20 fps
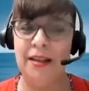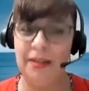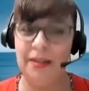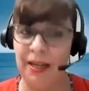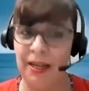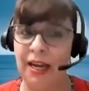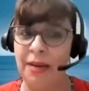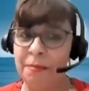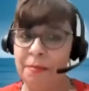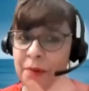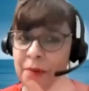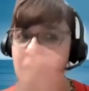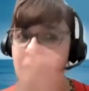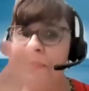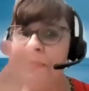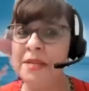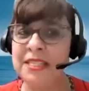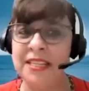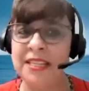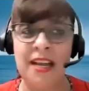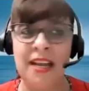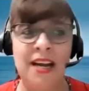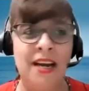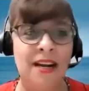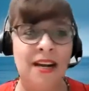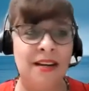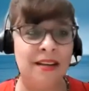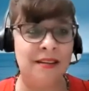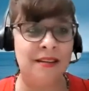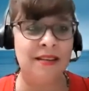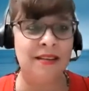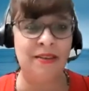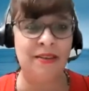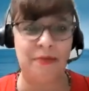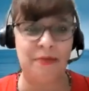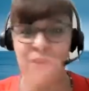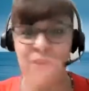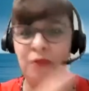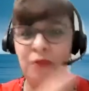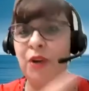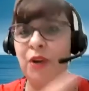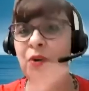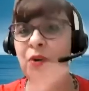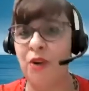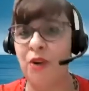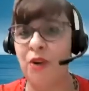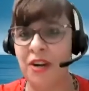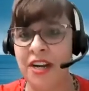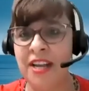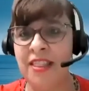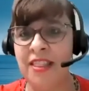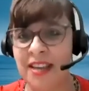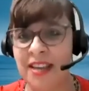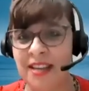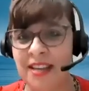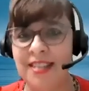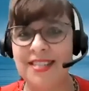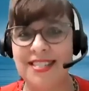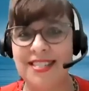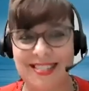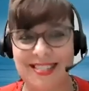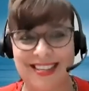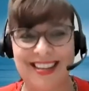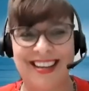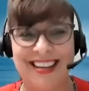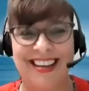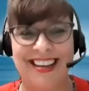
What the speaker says: You got a promise here? If you are recording this,